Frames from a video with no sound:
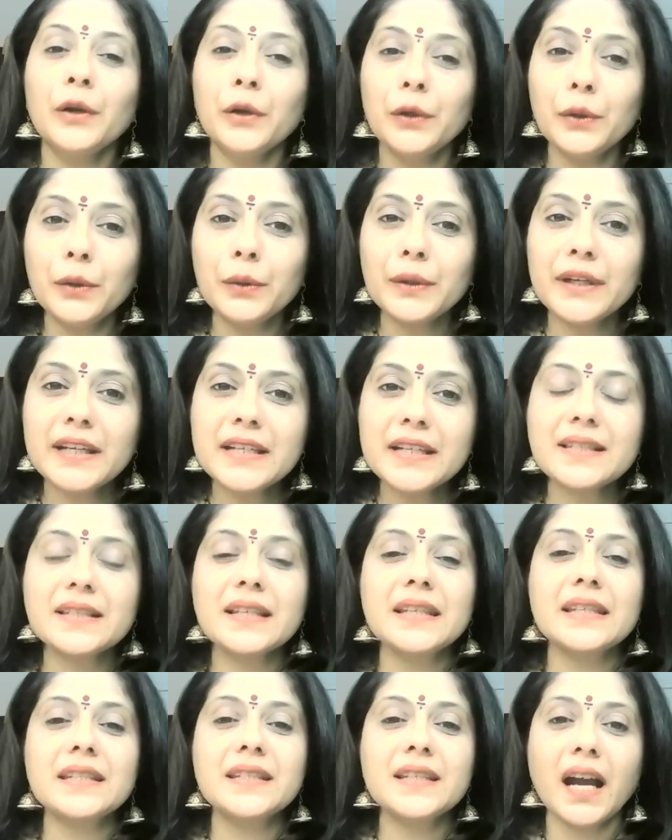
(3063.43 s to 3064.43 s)
who is
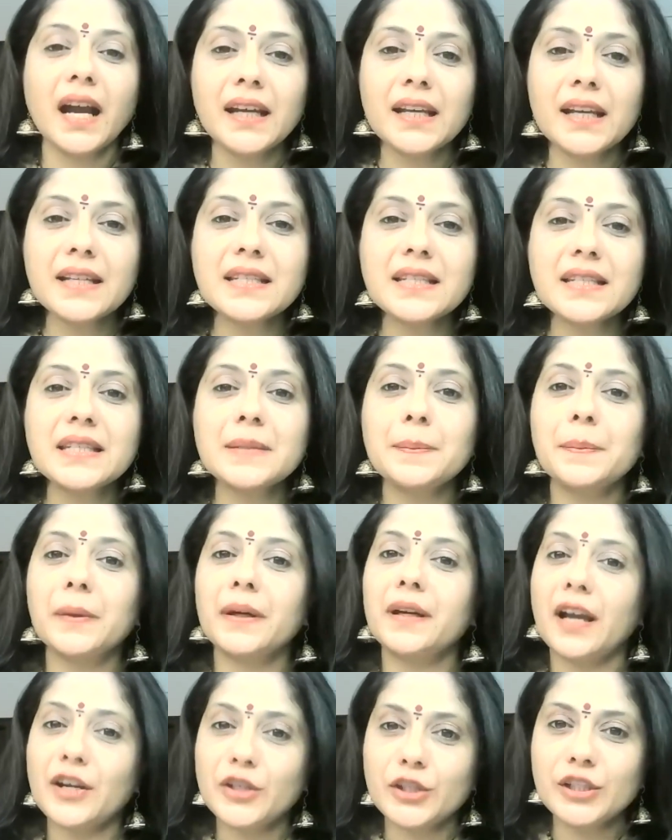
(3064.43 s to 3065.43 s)
the youngest
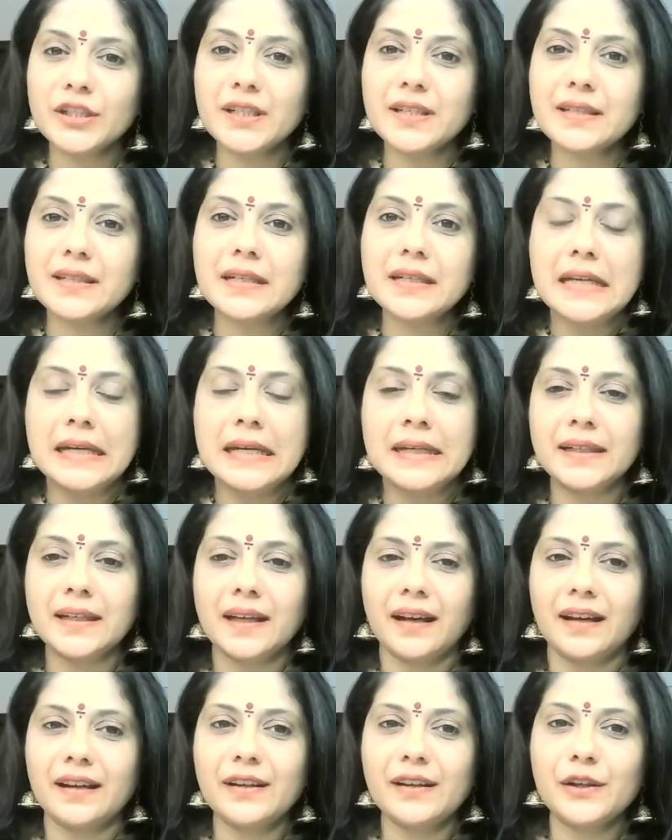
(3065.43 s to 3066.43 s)
percussionist in
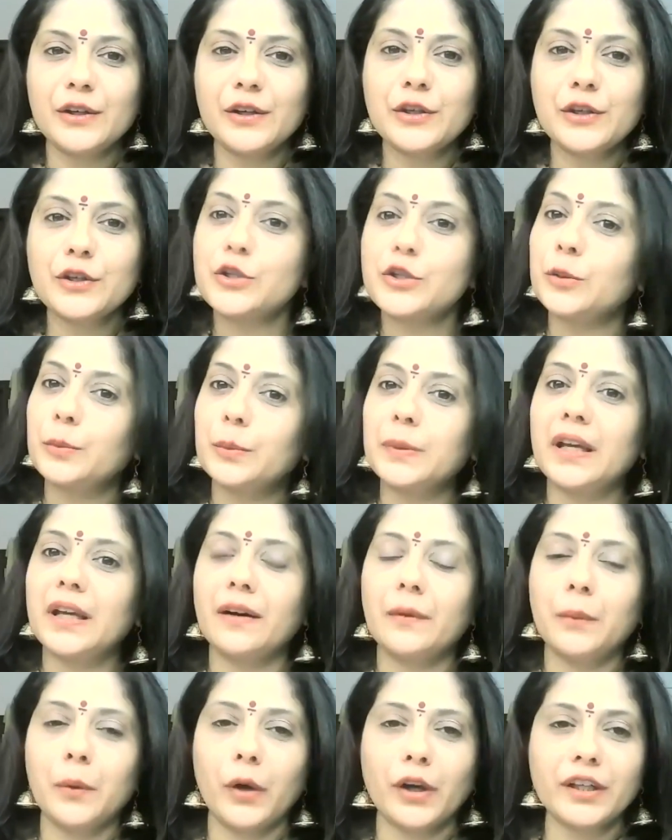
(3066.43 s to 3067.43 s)
India to be
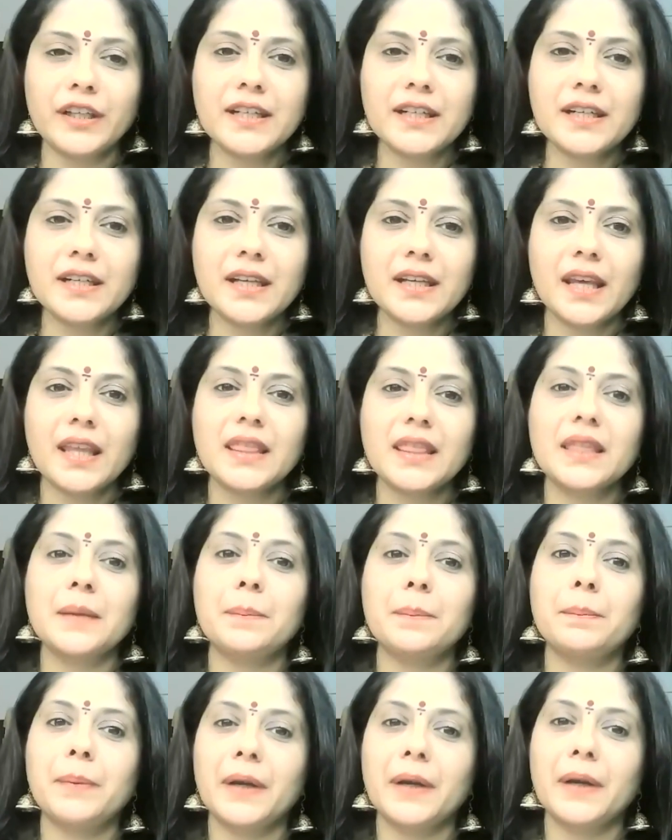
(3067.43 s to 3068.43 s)
awarded the
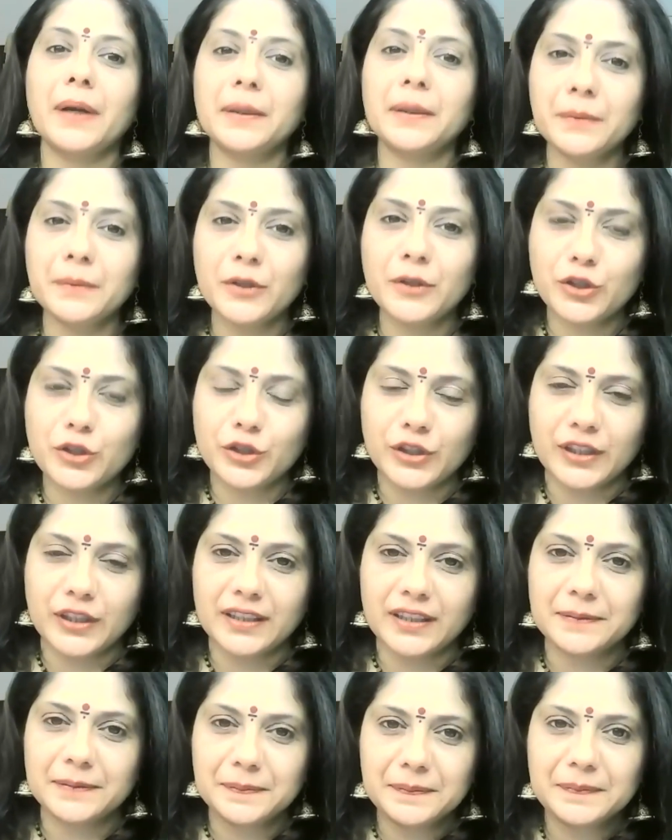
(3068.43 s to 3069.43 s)
Padma Shri?
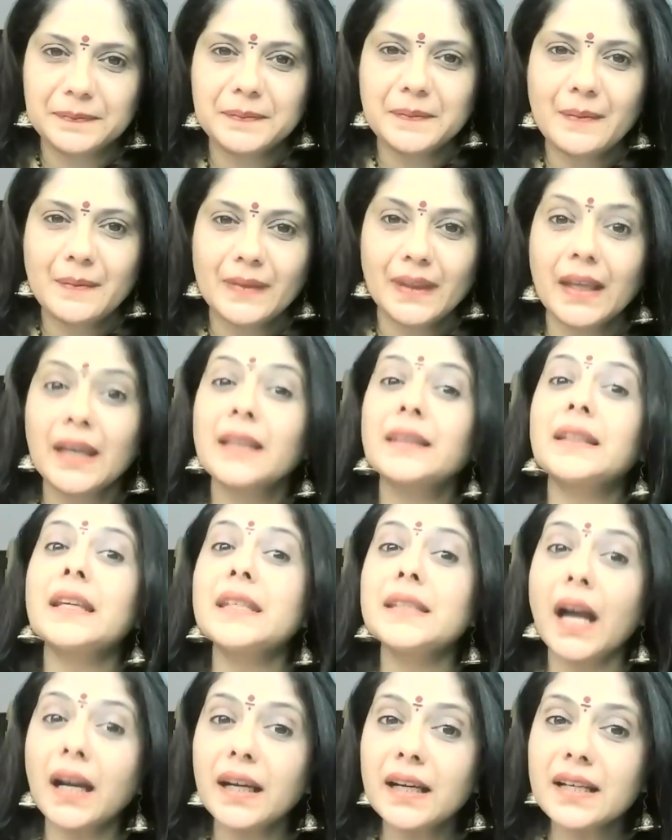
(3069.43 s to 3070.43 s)
The
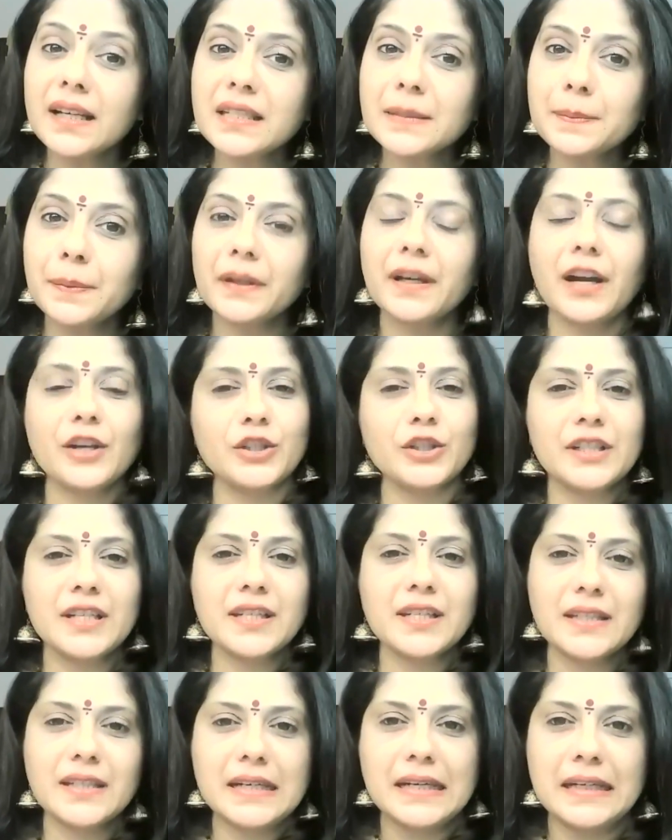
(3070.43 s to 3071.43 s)
youngest percussionist
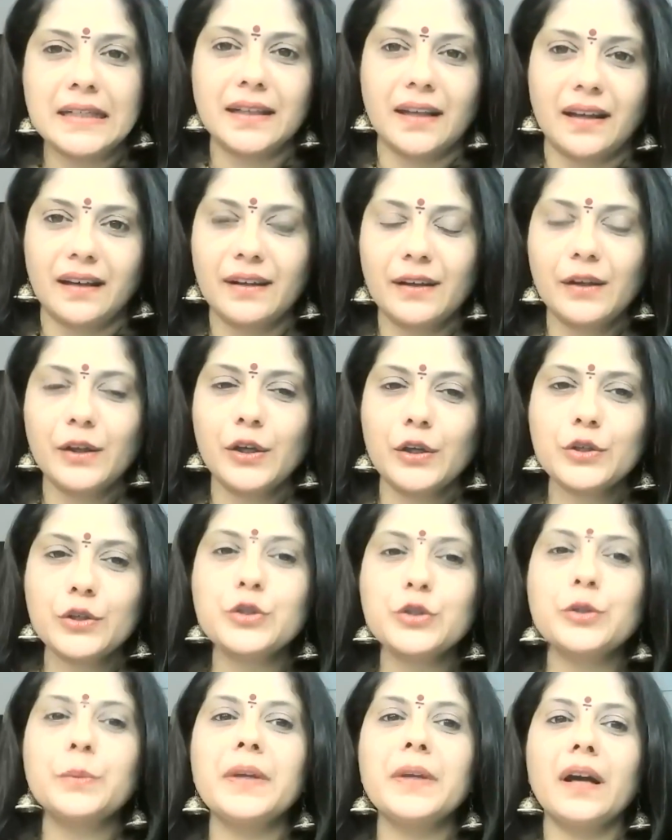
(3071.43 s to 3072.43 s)
in India
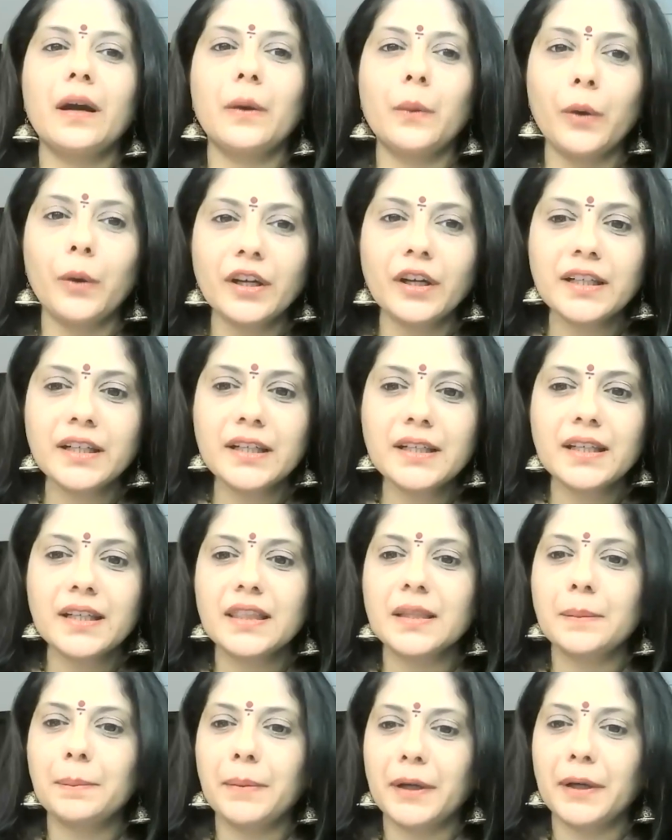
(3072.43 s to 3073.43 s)
to be awarded
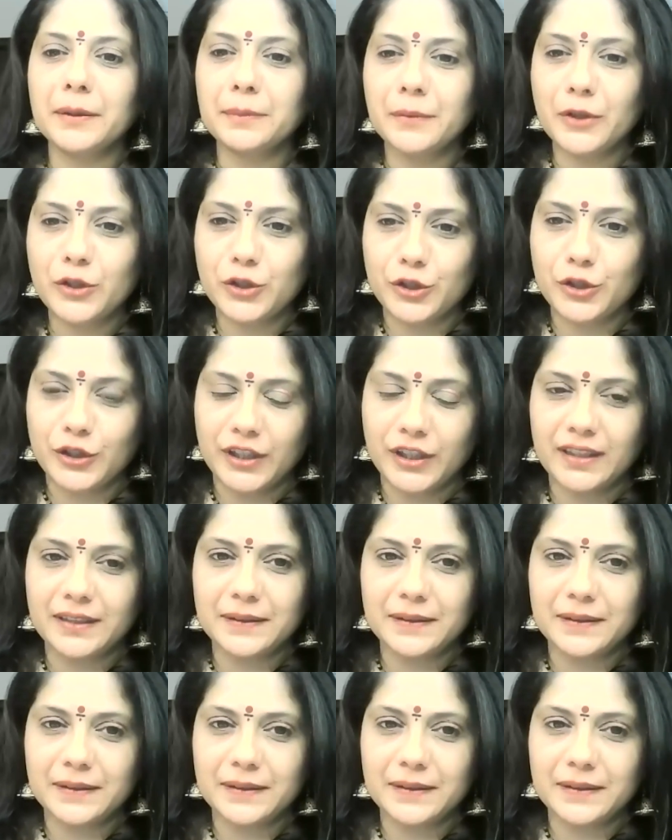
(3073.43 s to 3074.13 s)
the Padma Shri.